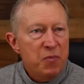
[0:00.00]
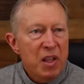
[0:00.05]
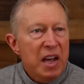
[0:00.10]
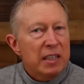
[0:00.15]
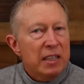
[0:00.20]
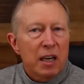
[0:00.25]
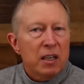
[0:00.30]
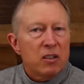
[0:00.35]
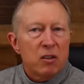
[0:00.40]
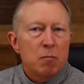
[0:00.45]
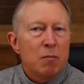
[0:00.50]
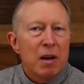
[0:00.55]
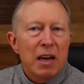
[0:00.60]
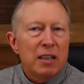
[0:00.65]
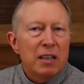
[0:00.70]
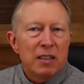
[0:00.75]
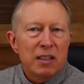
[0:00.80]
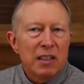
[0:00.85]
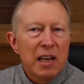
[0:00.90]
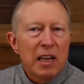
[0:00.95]
It doesn't
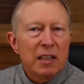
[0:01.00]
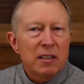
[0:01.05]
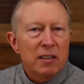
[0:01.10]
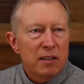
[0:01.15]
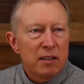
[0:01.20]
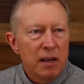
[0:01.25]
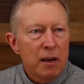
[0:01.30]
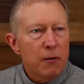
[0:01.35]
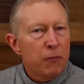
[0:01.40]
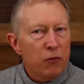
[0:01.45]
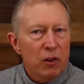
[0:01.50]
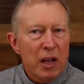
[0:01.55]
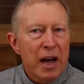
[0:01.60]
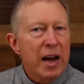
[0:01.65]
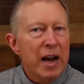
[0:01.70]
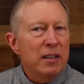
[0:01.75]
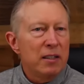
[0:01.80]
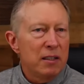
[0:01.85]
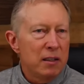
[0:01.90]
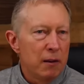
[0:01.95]
make sense. It
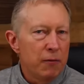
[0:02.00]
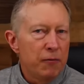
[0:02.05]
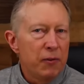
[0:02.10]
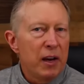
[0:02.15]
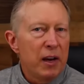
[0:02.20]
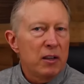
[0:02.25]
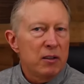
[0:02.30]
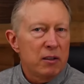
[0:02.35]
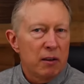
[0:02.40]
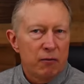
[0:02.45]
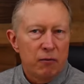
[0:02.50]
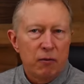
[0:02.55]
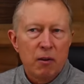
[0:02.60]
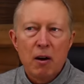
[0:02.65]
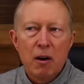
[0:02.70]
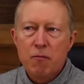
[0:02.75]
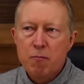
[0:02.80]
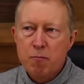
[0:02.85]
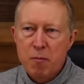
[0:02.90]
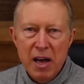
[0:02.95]
flies in the face
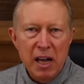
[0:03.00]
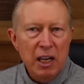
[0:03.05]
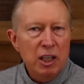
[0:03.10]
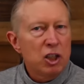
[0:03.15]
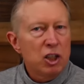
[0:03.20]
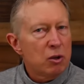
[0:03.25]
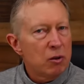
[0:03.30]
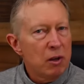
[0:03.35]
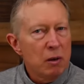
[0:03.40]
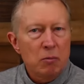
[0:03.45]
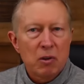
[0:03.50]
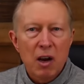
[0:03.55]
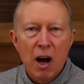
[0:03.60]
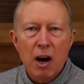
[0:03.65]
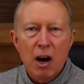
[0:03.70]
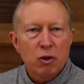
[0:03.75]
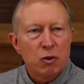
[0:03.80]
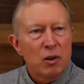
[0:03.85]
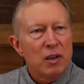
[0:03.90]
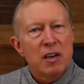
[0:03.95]
of mainstream
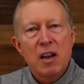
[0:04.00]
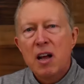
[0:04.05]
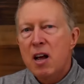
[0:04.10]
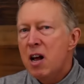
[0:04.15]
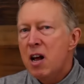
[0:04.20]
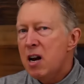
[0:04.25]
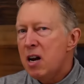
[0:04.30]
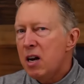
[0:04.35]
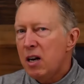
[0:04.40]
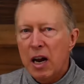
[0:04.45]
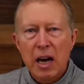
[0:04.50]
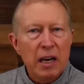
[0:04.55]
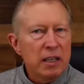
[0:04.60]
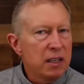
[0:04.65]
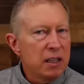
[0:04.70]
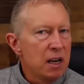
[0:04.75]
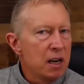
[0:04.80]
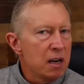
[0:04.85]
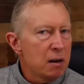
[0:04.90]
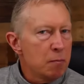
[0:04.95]
doctrine.
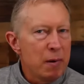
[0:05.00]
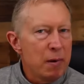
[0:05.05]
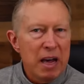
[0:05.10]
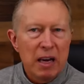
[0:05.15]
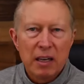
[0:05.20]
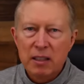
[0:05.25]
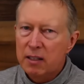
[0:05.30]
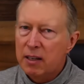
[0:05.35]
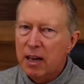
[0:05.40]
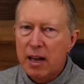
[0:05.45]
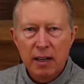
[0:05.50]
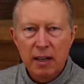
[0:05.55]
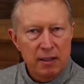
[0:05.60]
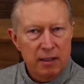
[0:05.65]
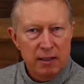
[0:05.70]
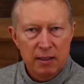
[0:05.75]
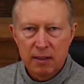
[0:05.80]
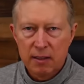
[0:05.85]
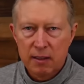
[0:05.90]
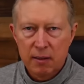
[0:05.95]
Doesn't make
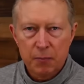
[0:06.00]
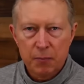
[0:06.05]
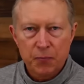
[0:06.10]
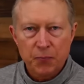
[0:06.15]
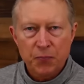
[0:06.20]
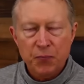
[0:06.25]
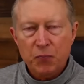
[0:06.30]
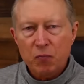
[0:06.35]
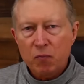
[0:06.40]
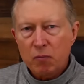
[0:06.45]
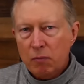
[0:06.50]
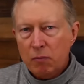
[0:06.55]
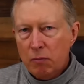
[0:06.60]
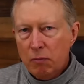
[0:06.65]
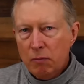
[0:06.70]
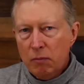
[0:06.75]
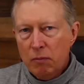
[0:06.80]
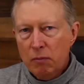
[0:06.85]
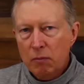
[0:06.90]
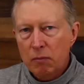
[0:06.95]
sense.
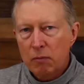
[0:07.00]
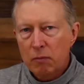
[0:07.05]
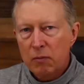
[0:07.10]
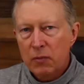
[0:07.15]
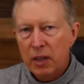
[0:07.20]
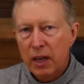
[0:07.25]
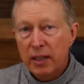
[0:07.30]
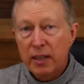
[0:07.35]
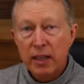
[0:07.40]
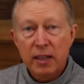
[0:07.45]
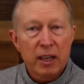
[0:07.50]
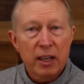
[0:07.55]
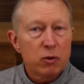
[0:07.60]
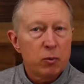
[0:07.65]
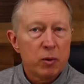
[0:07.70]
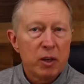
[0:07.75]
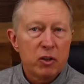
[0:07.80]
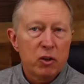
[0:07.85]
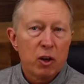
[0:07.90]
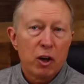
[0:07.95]
And yet
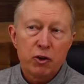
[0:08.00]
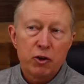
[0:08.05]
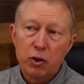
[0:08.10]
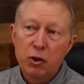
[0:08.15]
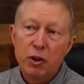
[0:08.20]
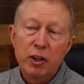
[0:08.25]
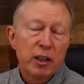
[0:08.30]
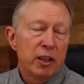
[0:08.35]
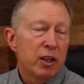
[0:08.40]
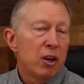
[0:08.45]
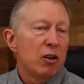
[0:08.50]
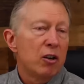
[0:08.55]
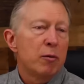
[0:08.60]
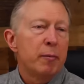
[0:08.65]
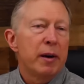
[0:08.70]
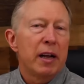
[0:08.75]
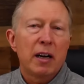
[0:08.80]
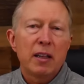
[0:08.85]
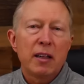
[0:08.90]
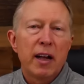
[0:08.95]
that's what he saw. So you're either call
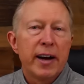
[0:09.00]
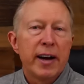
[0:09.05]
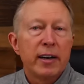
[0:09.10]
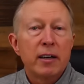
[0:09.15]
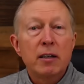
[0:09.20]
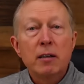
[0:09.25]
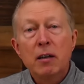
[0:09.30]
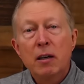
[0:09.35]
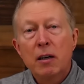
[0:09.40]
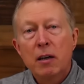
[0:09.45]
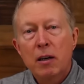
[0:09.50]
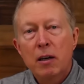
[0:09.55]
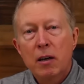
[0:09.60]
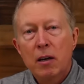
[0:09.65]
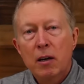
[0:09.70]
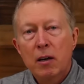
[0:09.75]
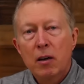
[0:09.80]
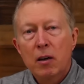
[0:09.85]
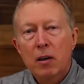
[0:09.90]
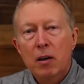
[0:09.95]
the man a liar,
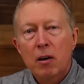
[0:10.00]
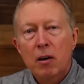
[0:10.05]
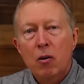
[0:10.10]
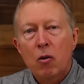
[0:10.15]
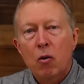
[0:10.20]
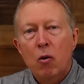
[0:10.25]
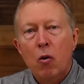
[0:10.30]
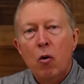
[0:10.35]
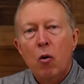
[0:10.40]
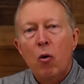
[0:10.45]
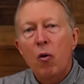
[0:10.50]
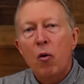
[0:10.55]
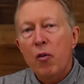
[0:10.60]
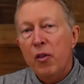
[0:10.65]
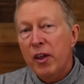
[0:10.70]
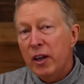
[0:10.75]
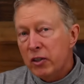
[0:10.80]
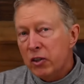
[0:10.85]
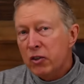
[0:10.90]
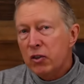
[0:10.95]
or
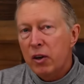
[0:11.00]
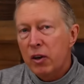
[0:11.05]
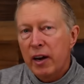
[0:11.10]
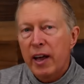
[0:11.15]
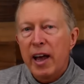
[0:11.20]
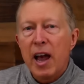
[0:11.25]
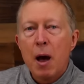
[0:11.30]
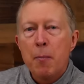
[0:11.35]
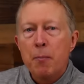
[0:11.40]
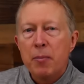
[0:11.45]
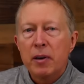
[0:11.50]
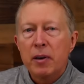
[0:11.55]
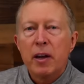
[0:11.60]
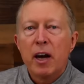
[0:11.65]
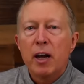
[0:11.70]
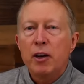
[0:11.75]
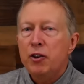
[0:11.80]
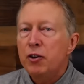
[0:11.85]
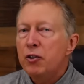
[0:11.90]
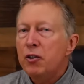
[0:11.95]
this is going to happen,
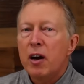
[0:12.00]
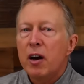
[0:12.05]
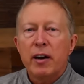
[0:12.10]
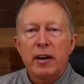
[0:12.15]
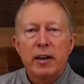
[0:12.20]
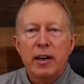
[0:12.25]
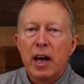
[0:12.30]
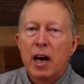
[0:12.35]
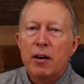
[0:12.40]
and you're not going